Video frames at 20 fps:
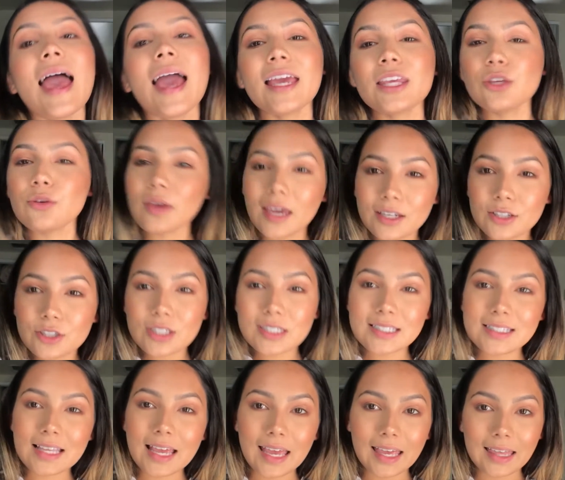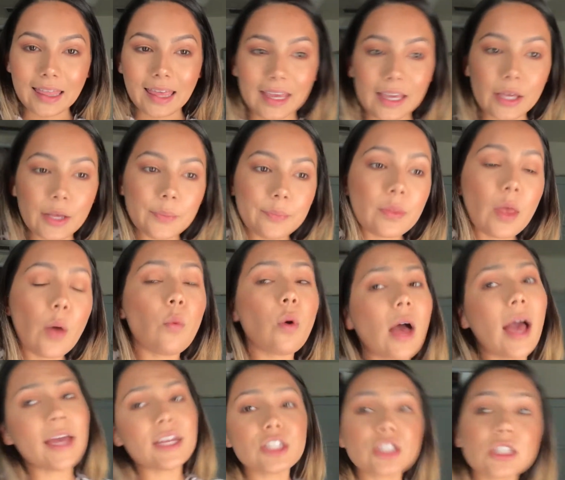And you can't just say like,
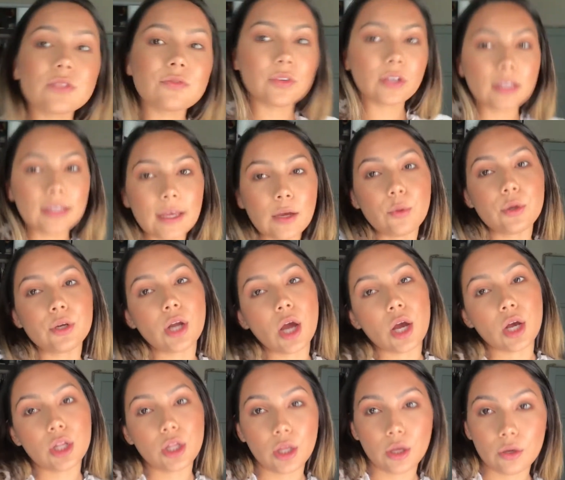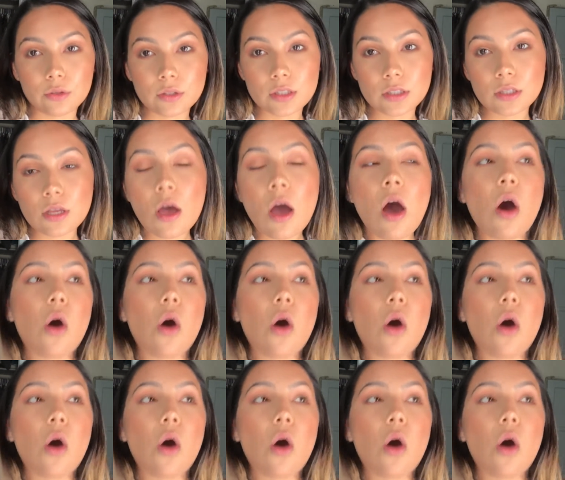well, I just feel like we're not close